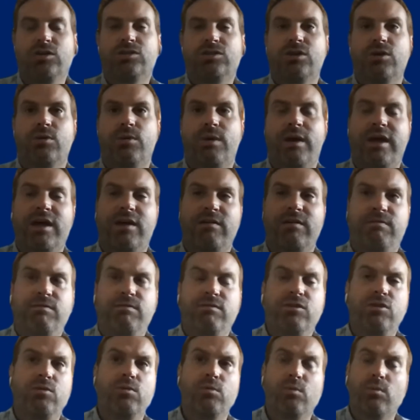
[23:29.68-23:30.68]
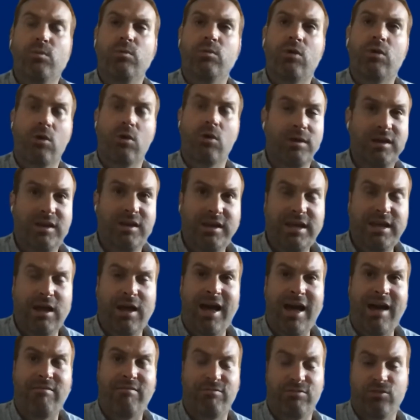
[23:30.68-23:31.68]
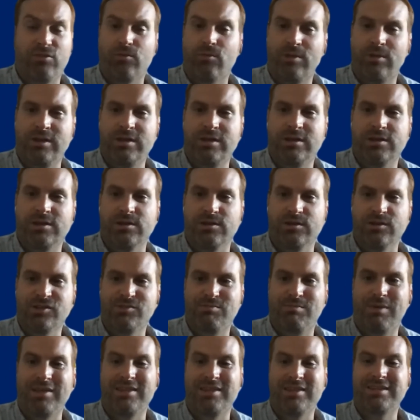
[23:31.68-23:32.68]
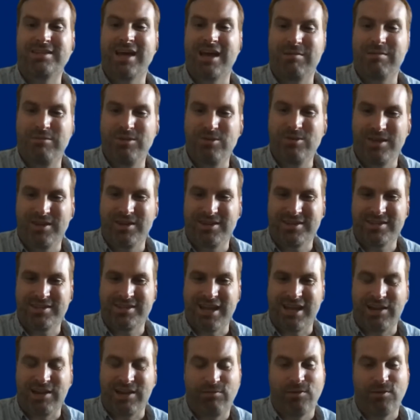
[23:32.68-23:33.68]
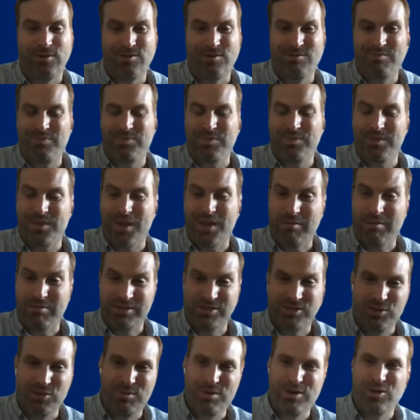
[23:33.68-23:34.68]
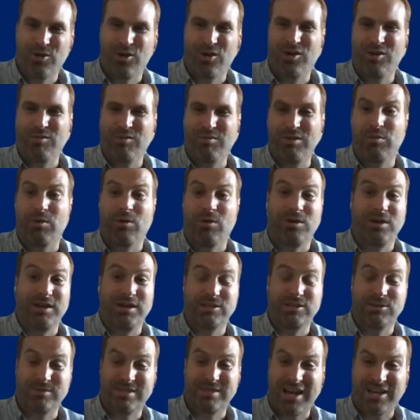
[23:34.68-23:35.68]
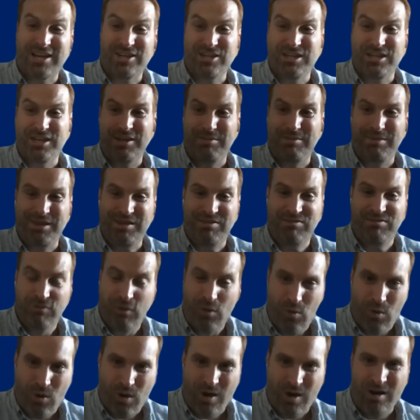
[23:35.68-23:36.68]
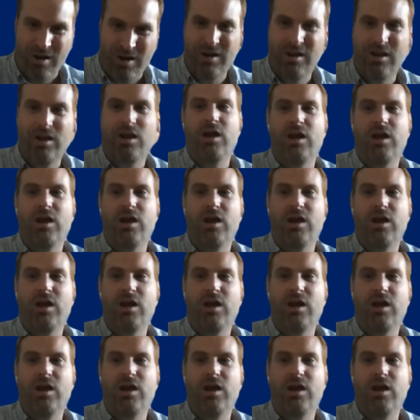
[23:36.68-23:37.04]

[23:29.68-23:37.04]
So if you currently have 3 years, by the time you get to Stanford, I'm assuming you're going to be working. So it's actually going to be 4.